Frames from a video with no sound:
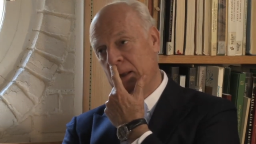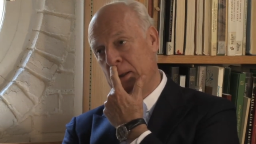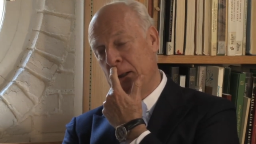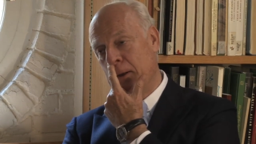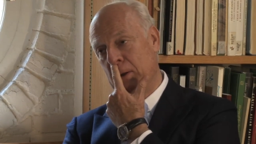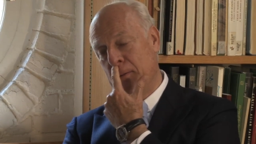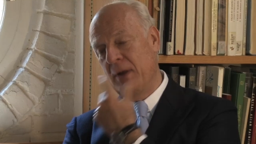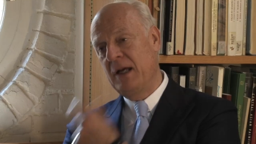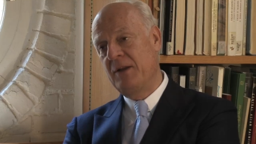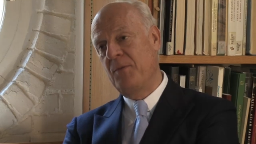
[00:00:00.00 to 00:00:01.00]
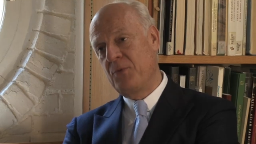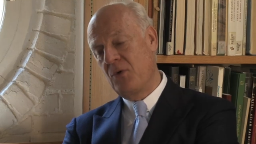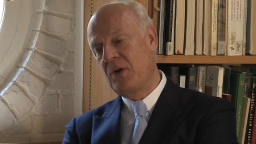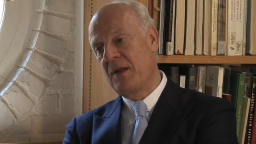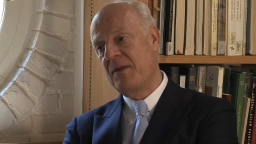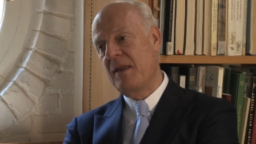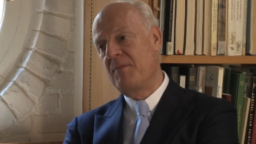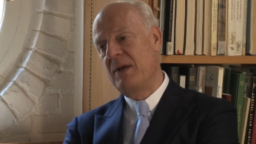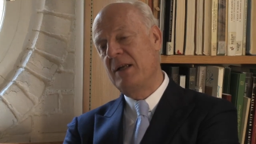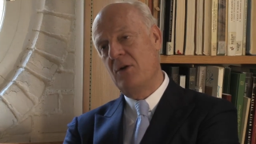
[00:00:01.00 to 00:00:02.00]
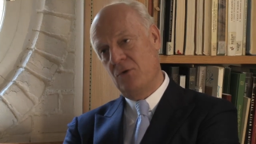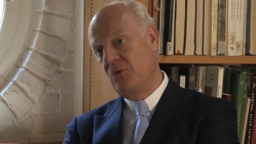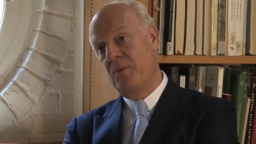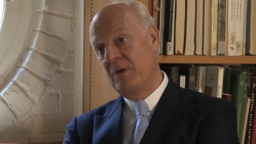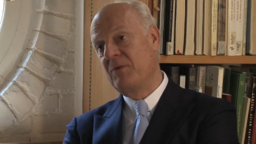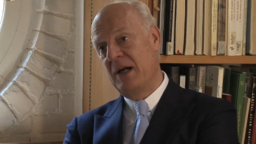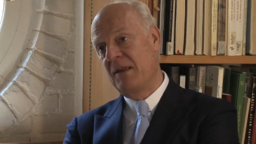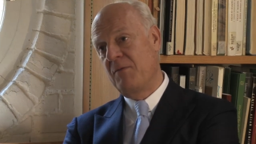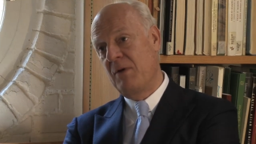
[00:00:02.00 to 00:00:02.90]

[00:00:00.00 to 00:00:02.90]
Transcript: The other, uh, the progress has been on human rights.